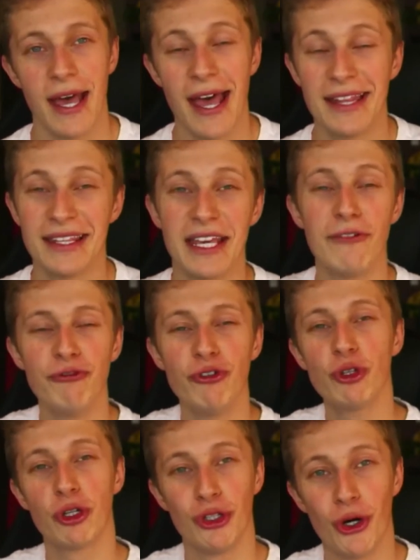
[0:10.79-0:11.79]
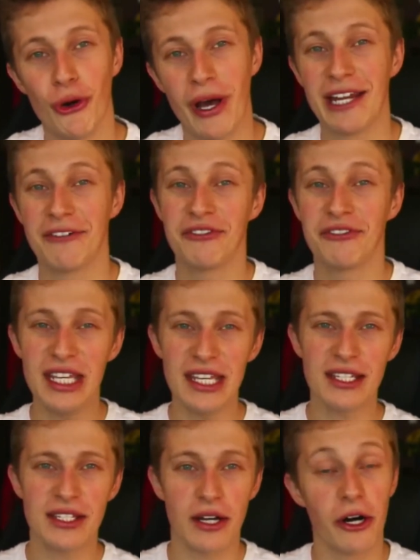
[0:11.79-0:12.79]
And if you don't know,
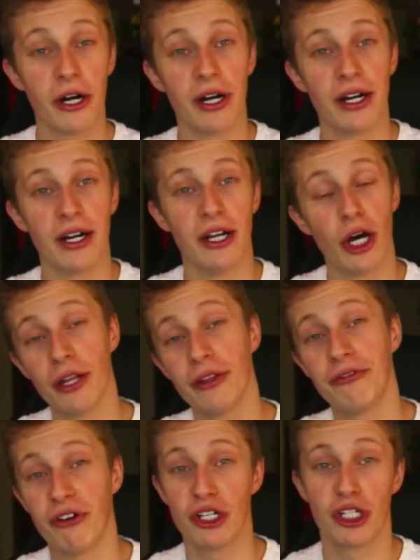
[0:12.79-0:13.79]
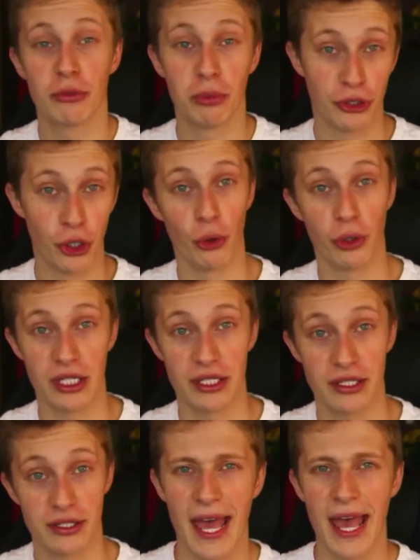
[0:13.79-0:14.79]
NFTs are non-fungible tokens.